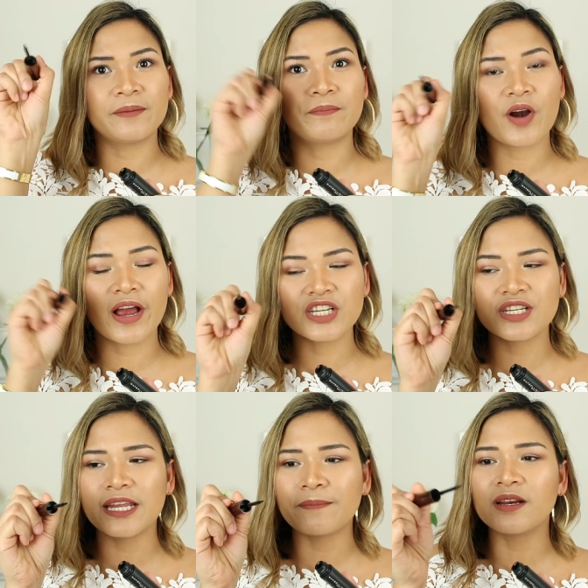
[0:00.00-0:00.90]
the brush
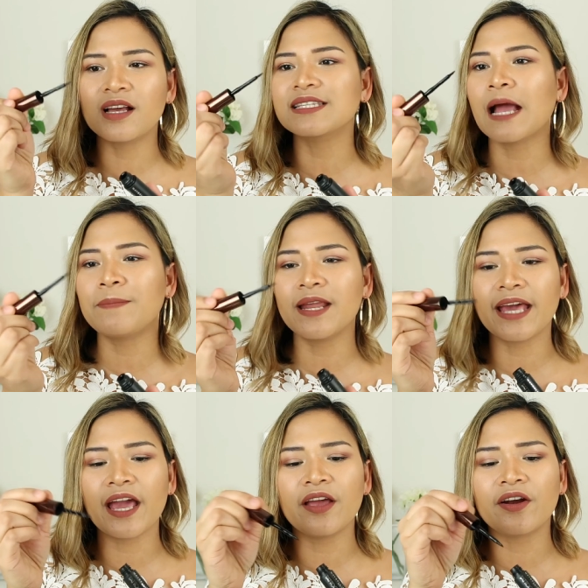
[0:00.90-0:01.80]
lip gloss
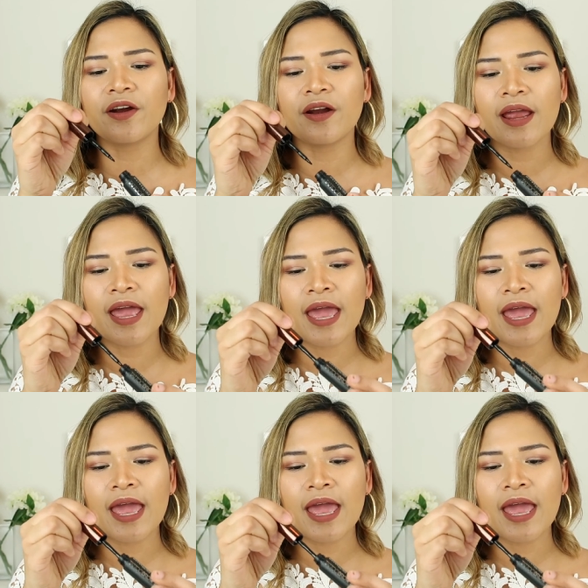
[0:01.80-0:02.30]
applicator.